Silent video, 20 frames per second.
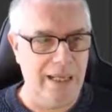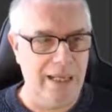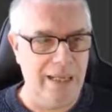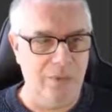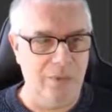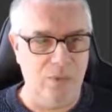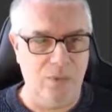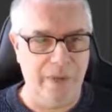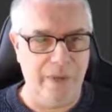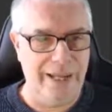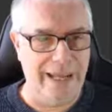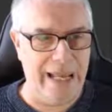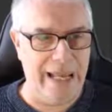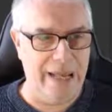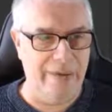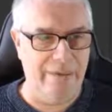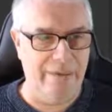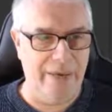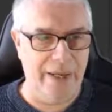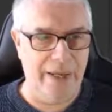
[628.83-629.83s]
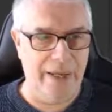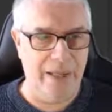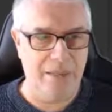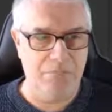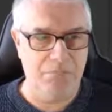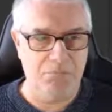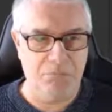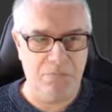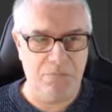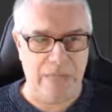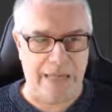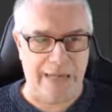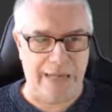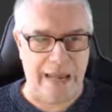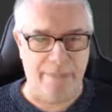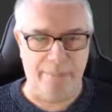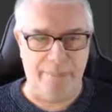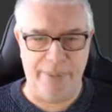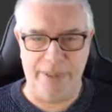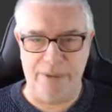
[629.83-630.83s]
we have an
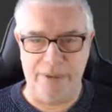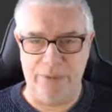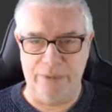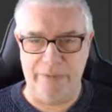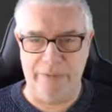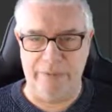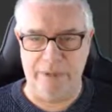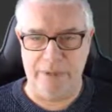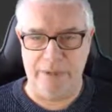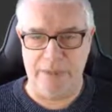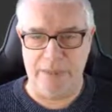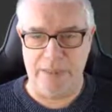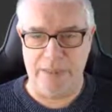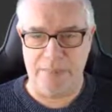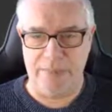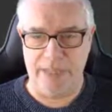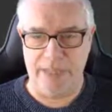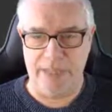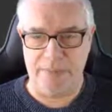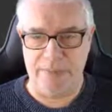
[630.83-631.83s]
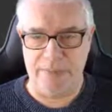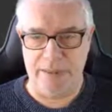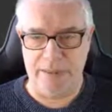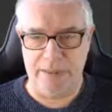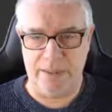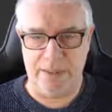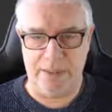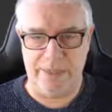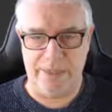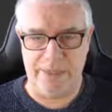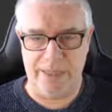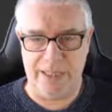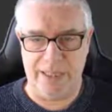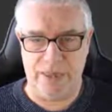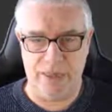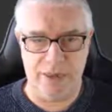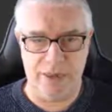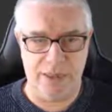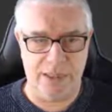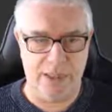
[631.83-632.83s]
amplitude for the displacement of
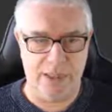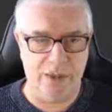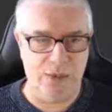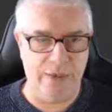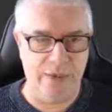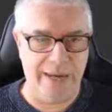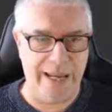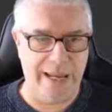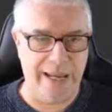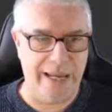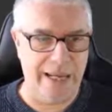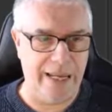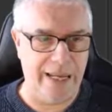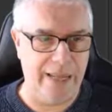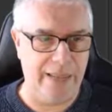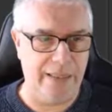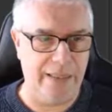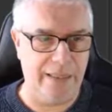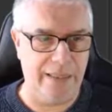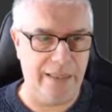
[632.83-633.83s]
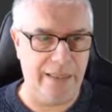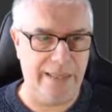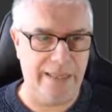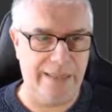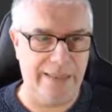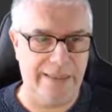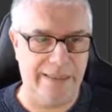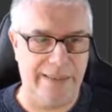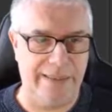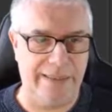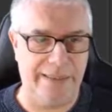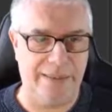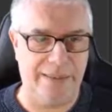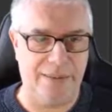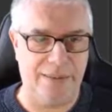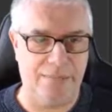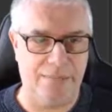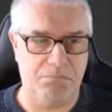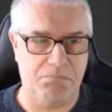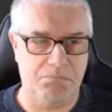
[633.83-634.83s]
0.09. Let's
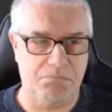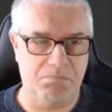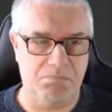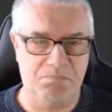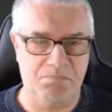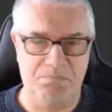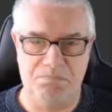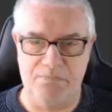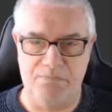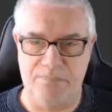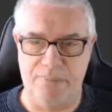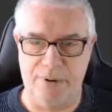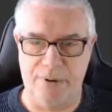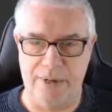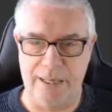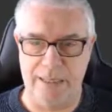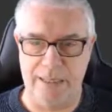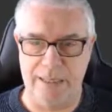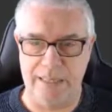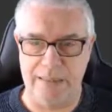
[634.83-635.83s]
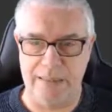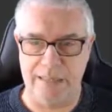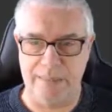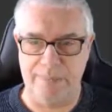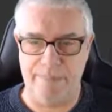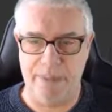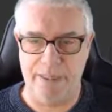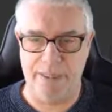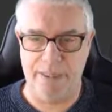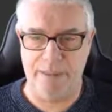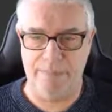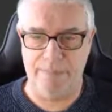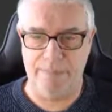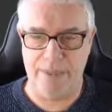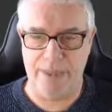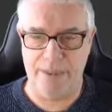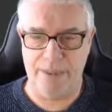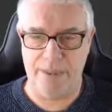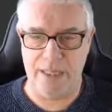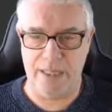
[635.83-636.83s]
bring that up a little
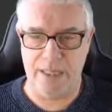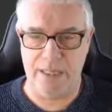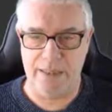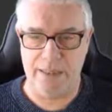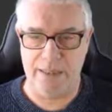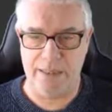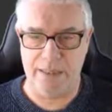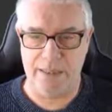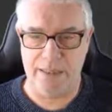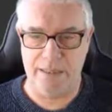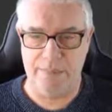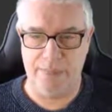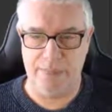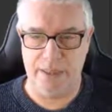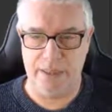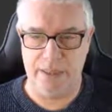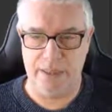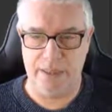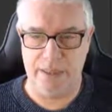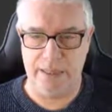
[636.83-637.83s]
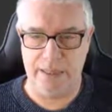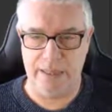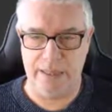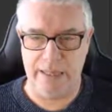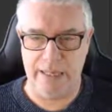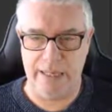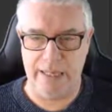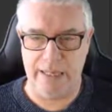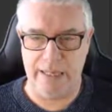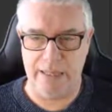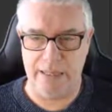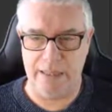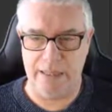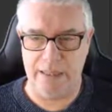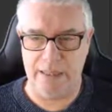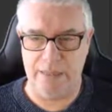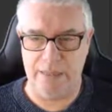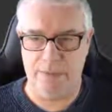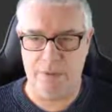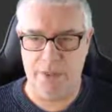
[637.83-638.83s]
bit, just a little bit.
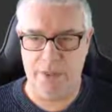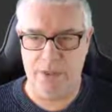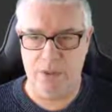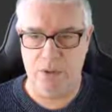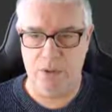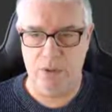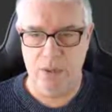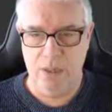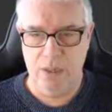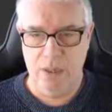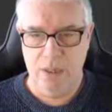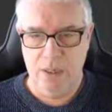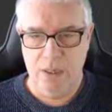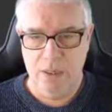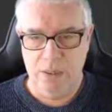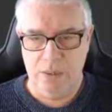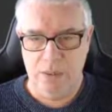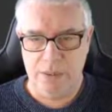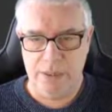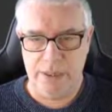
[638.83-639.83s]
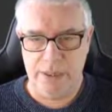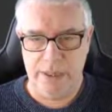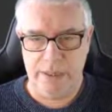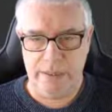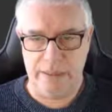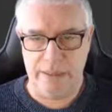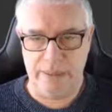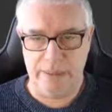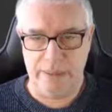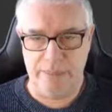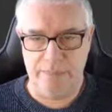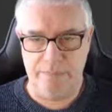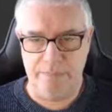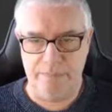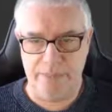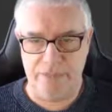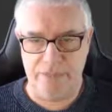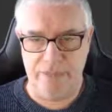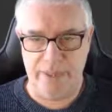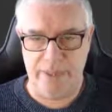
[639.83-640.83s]
Here we go, just to
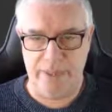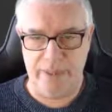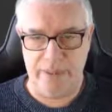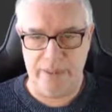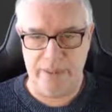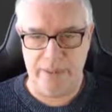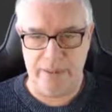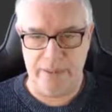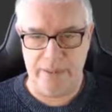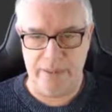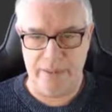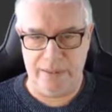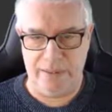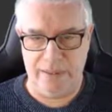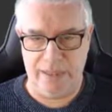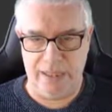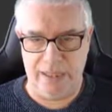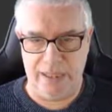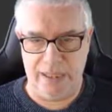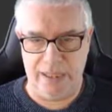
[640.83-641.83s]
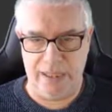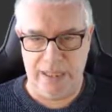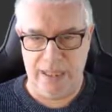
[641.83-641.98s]
improve the